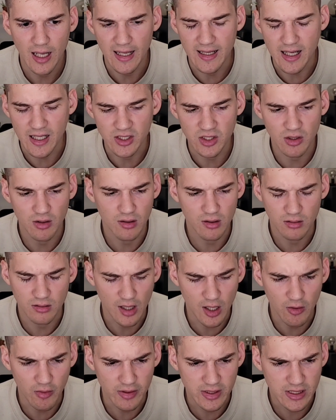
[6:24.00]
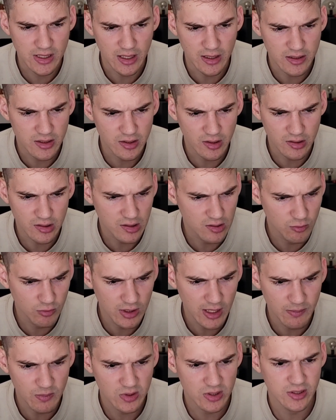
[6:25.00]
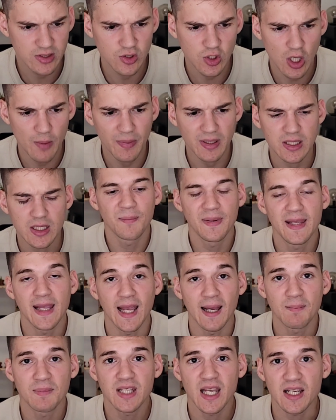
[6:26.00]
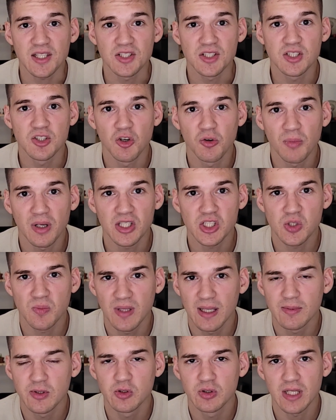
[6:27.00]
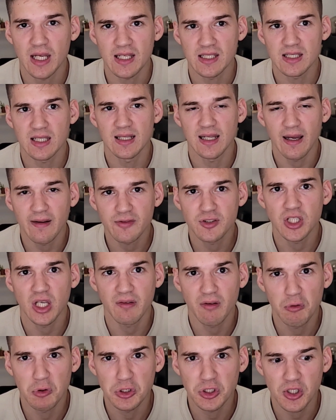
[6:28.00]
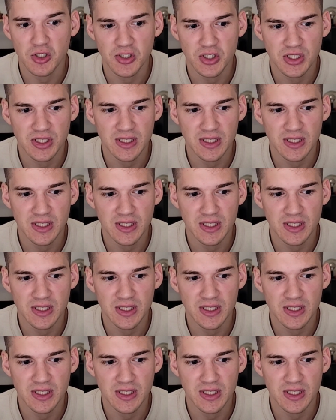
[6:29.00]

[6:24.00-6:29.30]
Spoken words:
And now I see that's not renamed in this job, but PM2 takes enough server resources